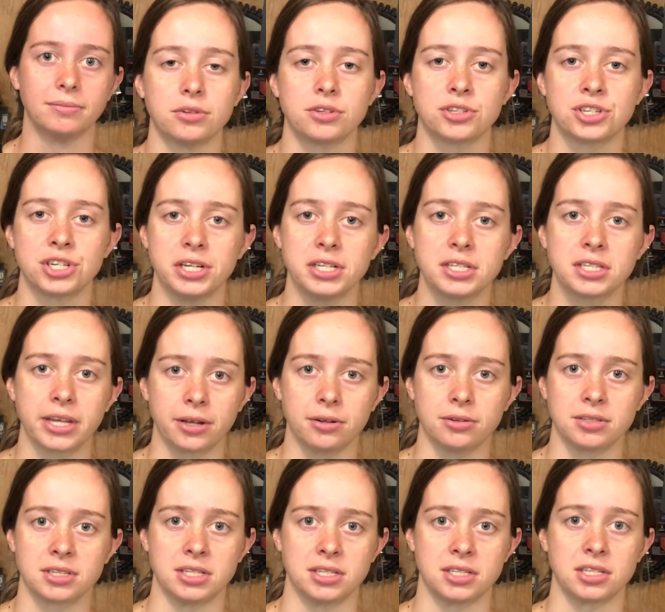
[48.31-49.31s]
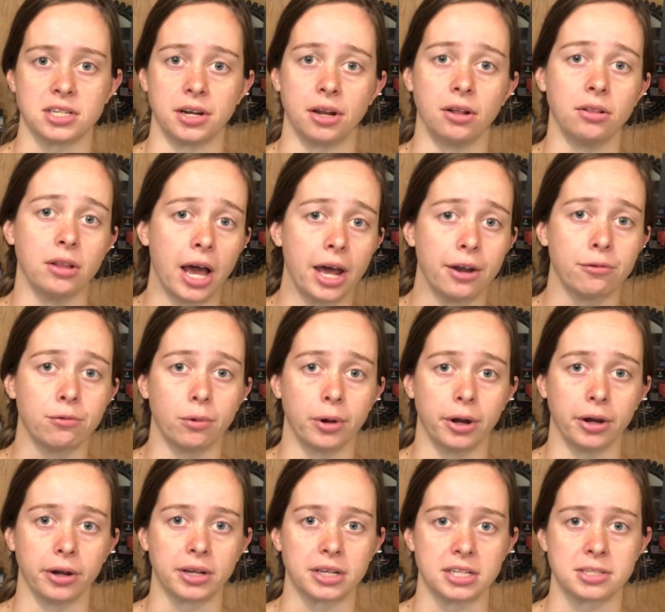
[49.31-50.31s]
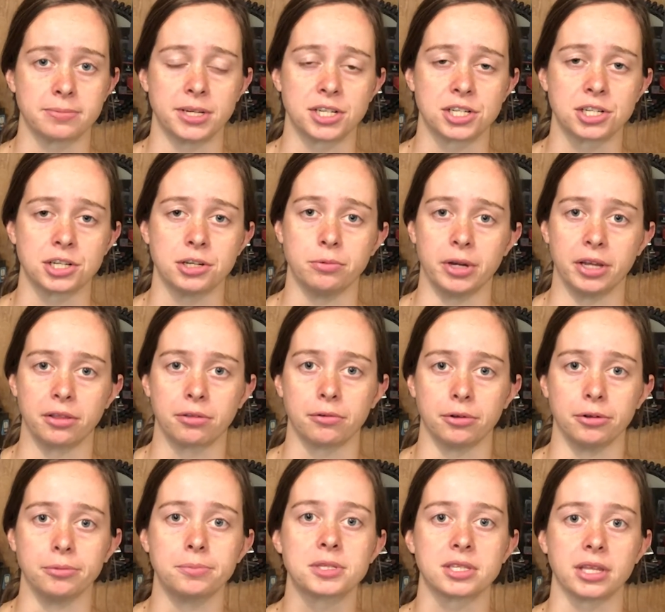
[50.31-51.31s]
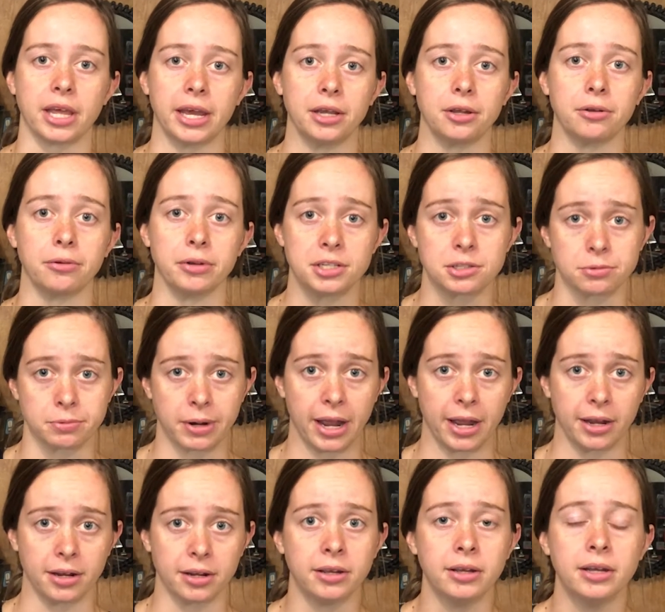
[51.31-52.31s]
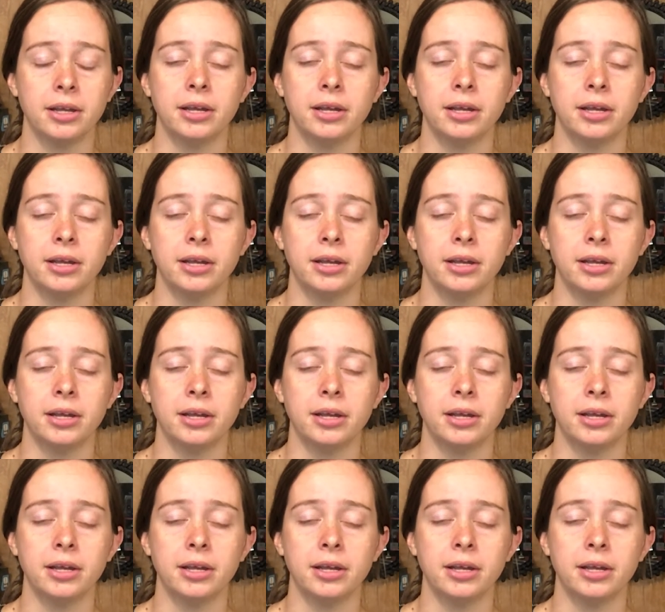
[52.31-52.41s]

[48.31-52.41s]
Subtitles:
Cherry Cycles has done a lot of work, especially with groups like Grease Rag,